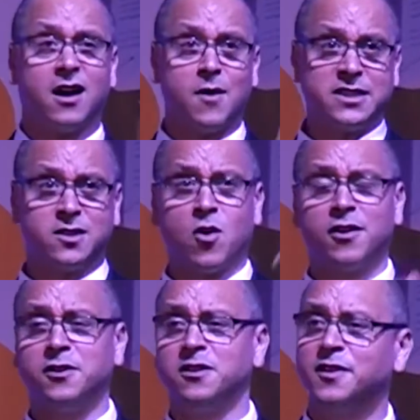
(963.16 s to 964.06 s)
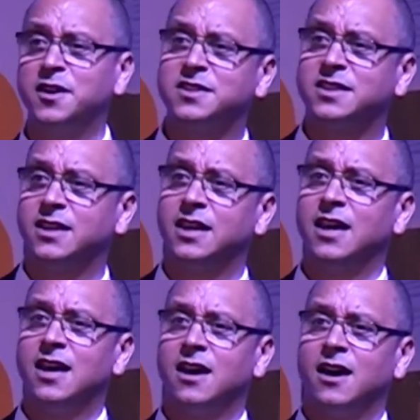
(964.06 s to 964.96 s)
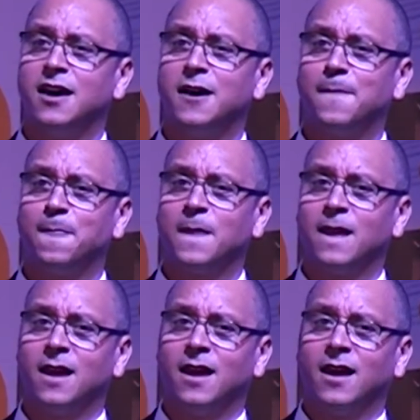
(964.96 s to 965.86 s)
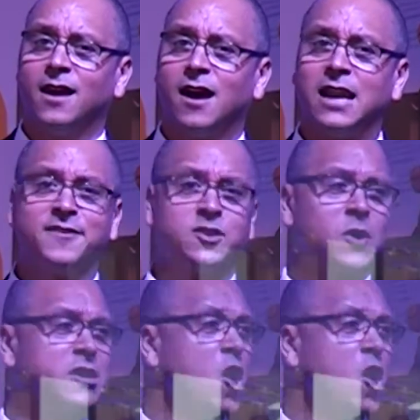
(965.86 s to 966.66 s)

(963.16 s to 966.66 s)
I went to Warwick University. I left school